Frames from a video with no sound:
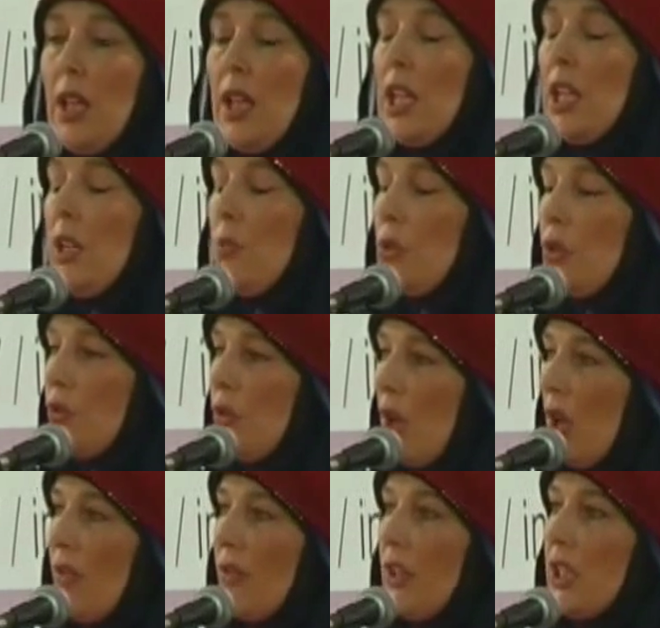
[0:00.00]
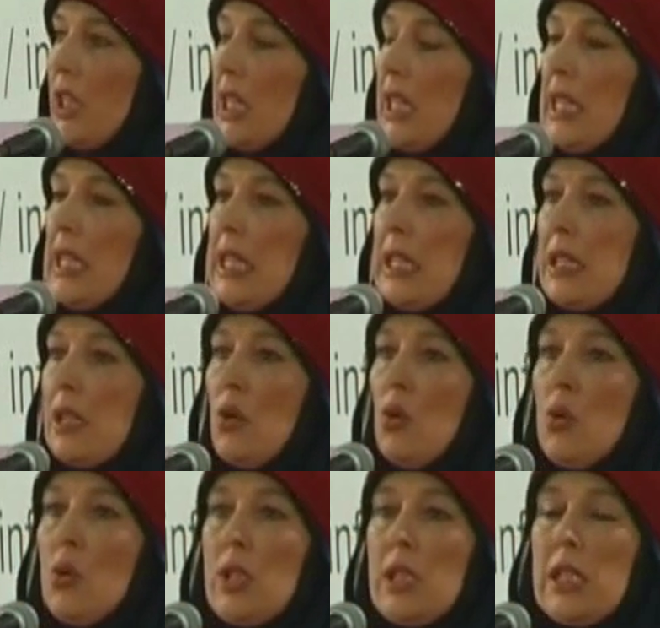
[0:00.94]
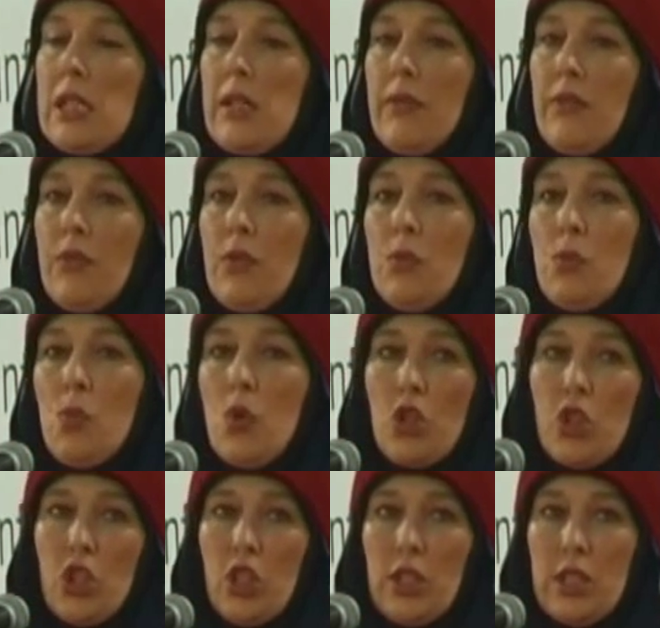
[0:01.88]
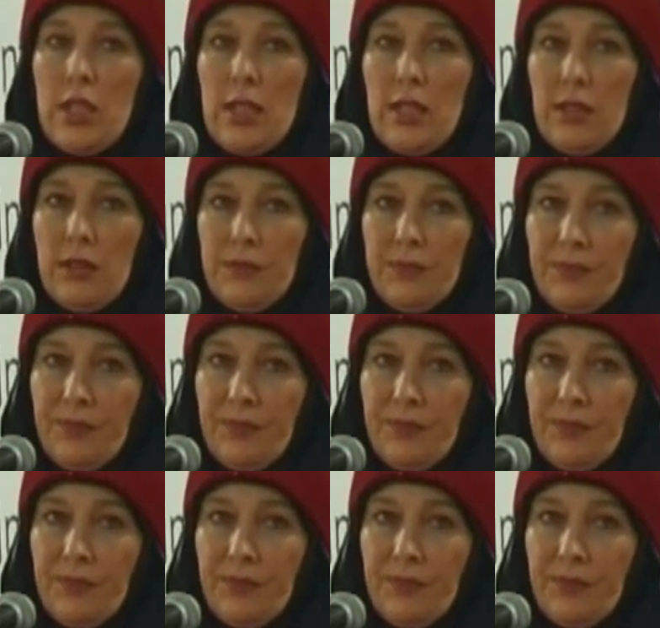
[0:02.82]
He would rather take his orders from Washington.